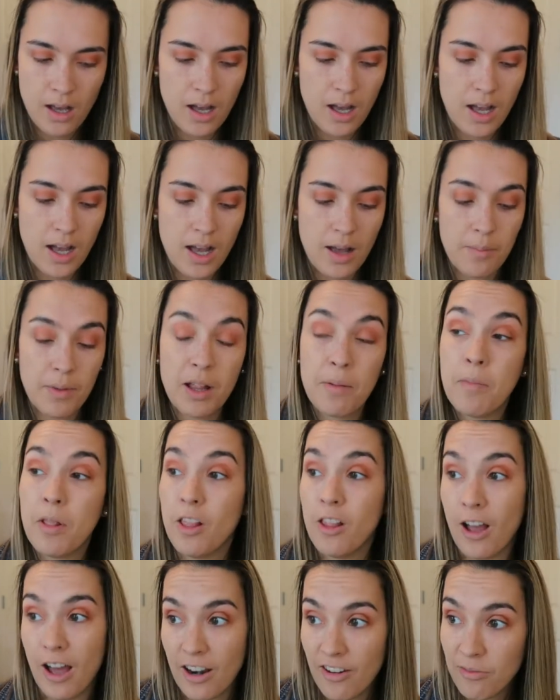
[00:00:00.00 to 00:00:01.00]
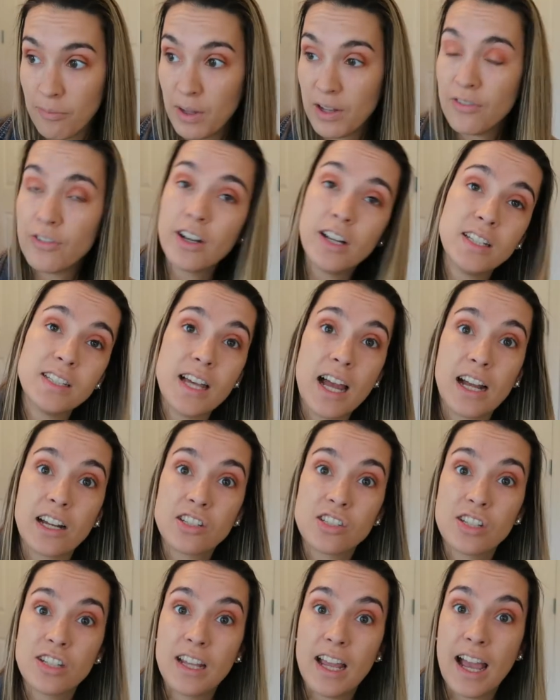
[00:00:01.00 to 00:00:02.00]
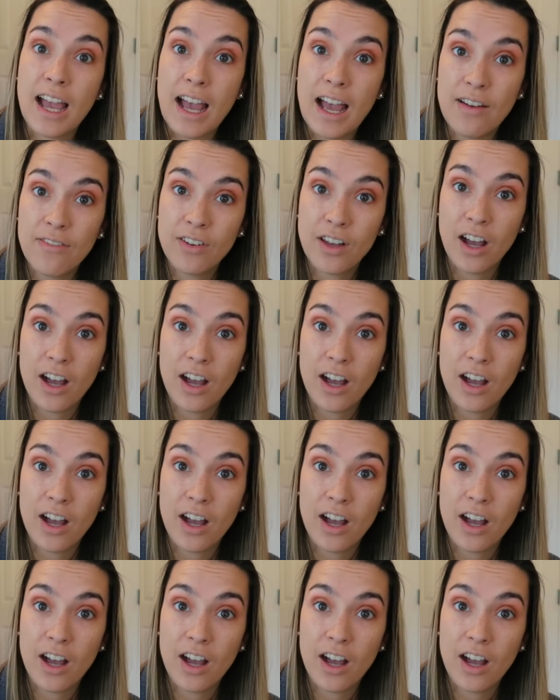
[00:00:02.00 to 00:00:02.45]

Um, a lot of my friends actually have